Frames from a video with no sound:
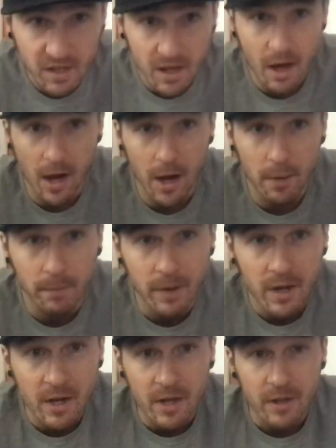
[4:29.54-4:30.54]

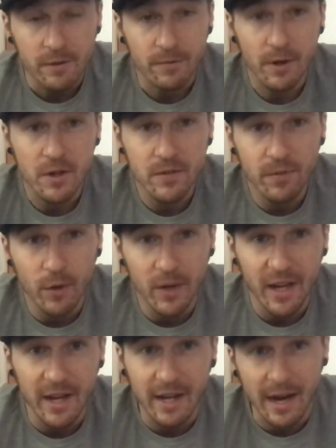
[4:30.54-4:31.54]
The first
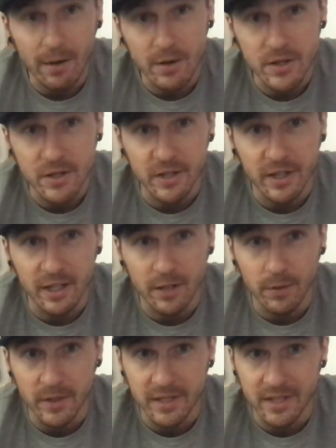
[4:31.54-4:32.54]
48 hours you're dealing
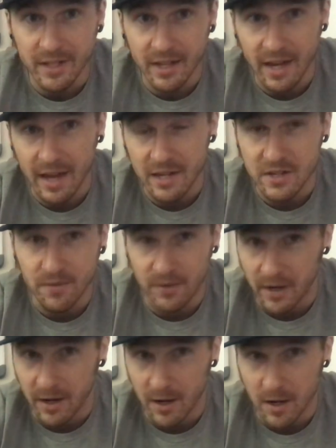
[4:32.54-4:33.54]
with a tendonitis
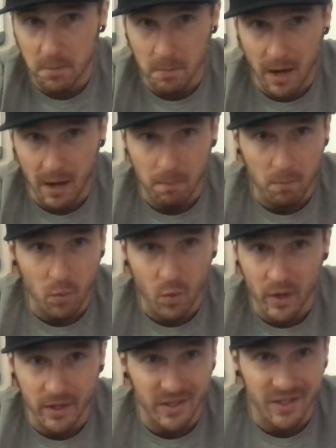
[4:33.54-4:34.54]
flare-up, I
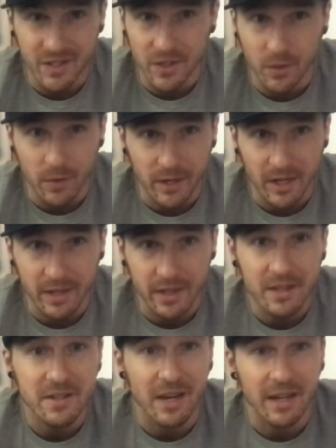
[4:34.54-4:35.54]
wouldn't do any of
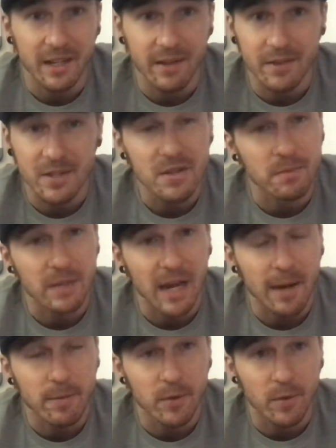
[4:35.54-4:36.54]
this. I'd give it some
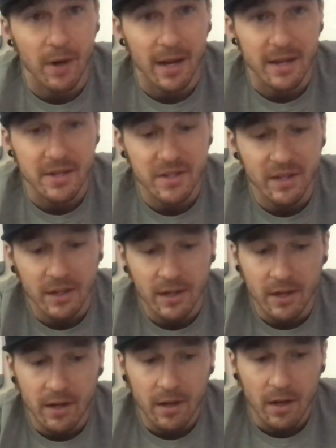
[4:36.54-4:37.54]
time to rest.
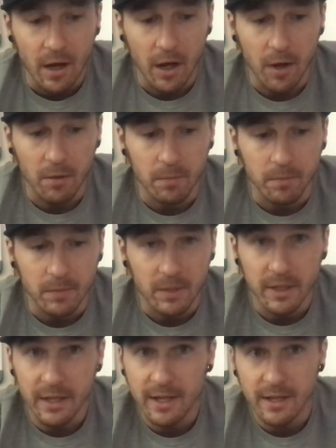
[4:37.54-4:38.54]

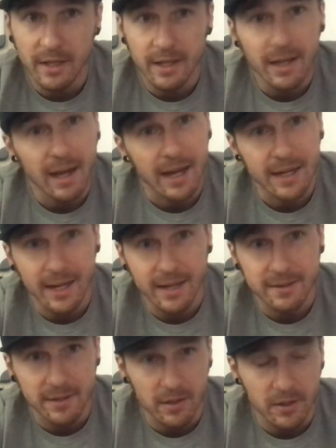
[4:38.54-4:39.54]
Legally, I
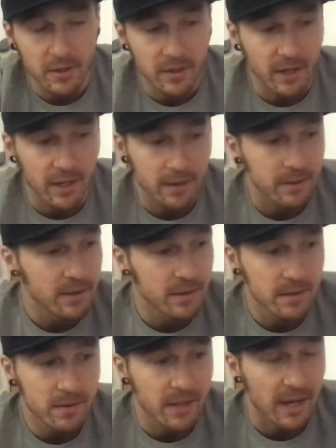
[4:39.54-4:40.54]
can't tell you to
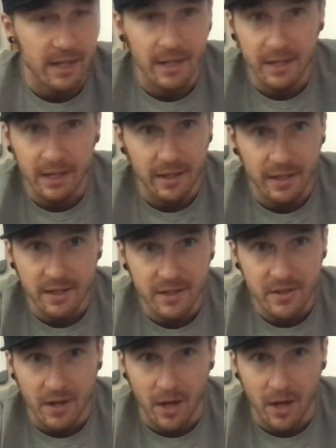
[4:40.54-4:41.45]
take any of this.